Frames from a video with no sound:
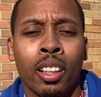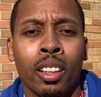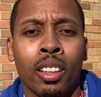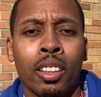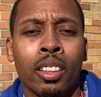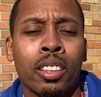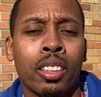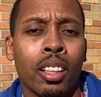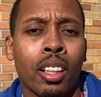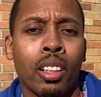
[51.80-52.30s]

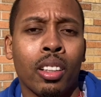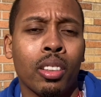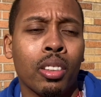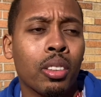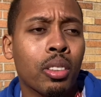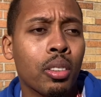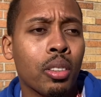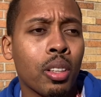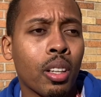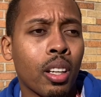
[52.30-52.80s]

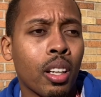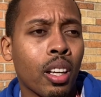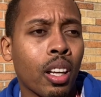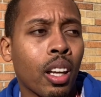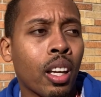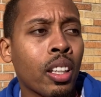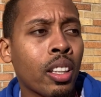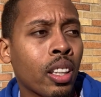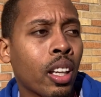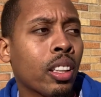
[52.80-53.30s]
So
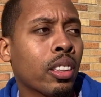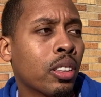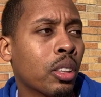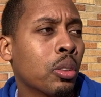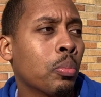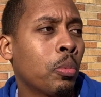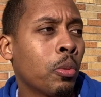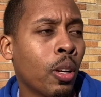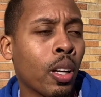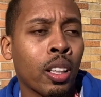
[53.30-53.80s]
in that
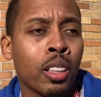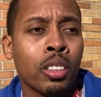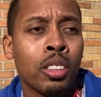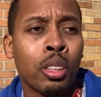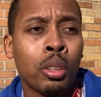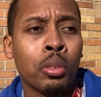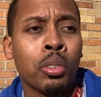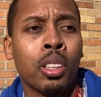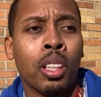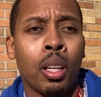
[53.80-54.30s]

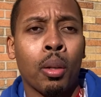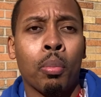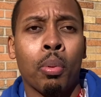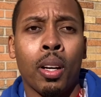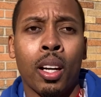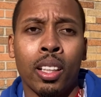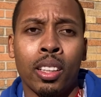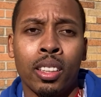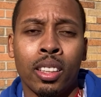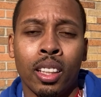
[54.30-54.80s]
two-step
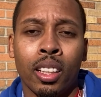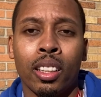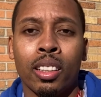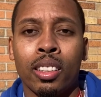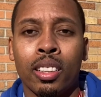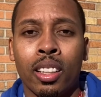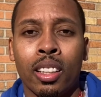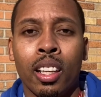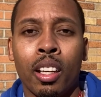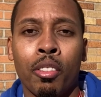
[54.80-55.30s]

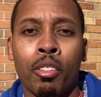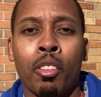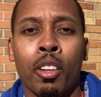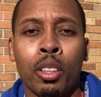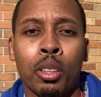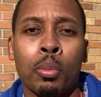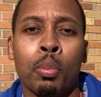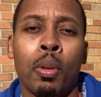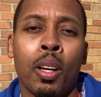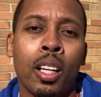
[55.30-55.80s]
process, that
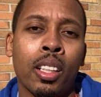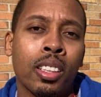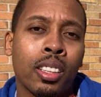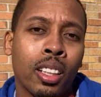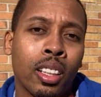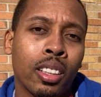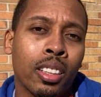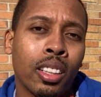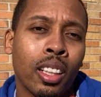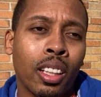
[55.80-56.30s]
first
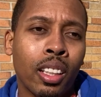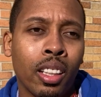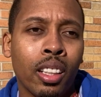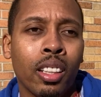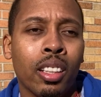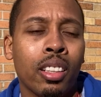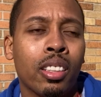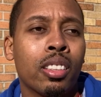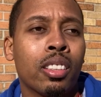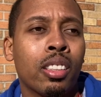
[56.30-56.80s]
process
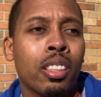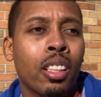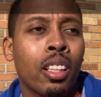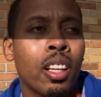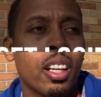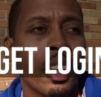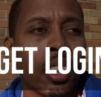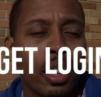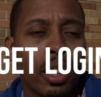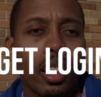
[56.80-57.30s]
is
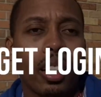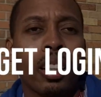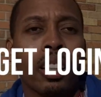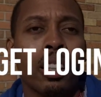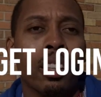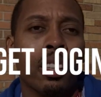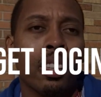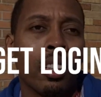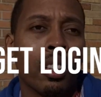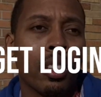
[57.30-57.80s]

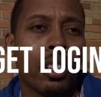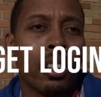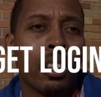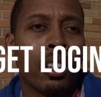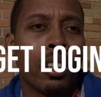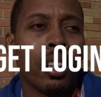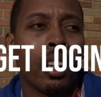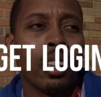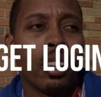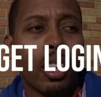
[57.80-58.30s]
getting
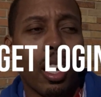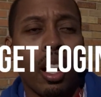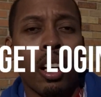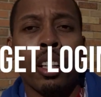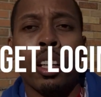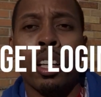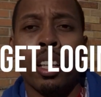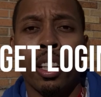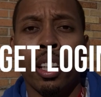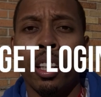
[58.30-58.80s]
your
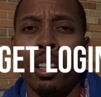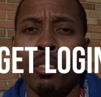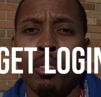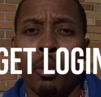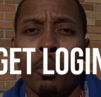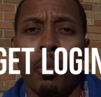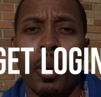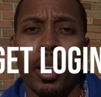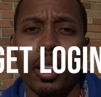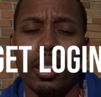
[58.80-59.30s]
login
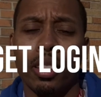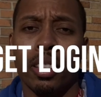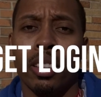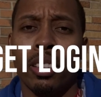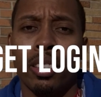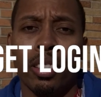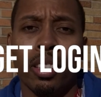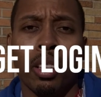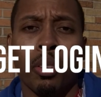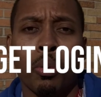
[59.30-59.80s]

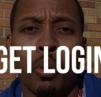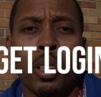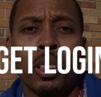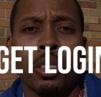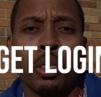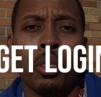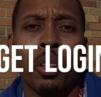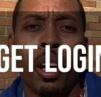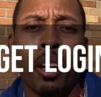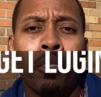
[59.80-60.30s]
information. So once
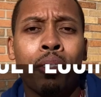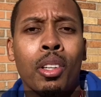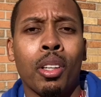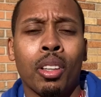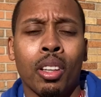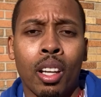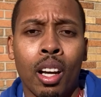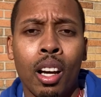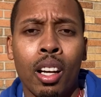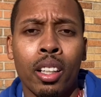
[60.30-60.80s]
you have your
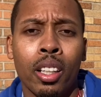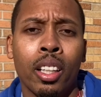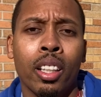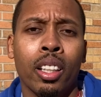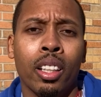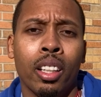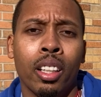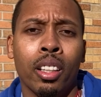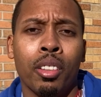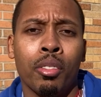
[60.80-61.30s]

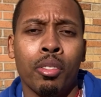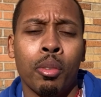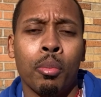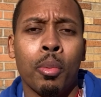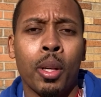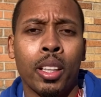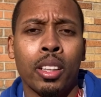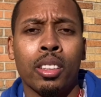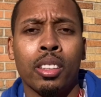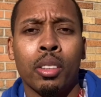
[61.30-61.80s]
login
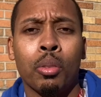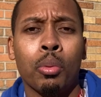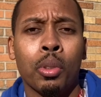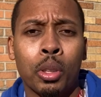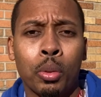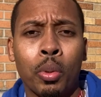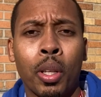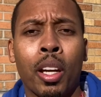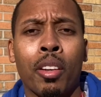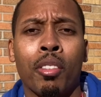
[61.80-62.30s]
information, which
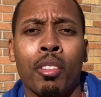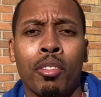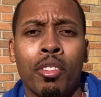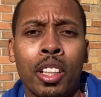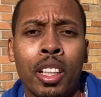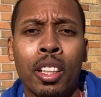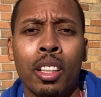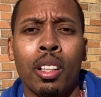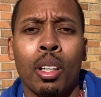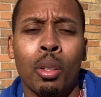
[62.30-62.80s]
we have a
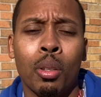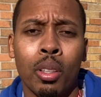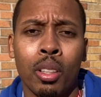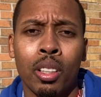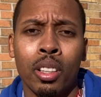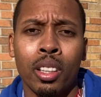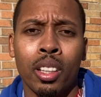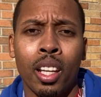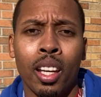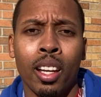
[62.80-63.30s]
video
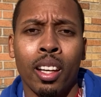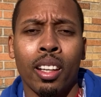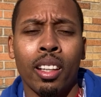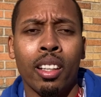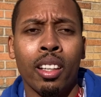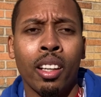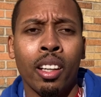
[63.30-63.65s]
on that,